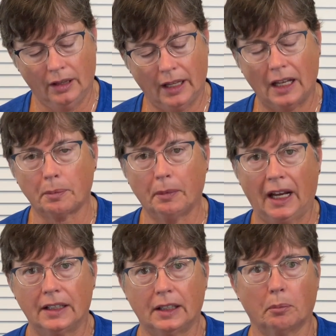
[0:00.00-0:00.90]
That's my
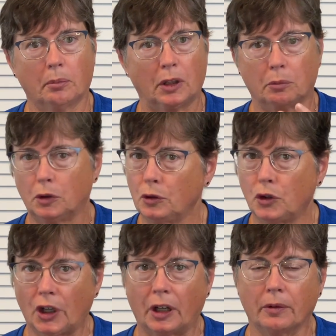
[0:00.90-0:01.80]
tip, but do
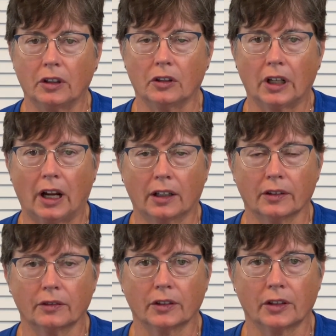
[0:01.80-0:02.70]
check with your doctor
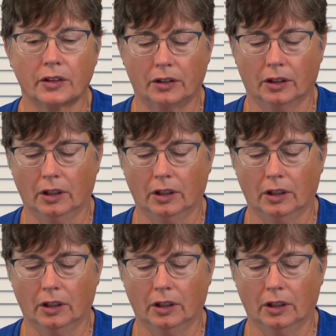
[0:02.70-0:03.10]
first.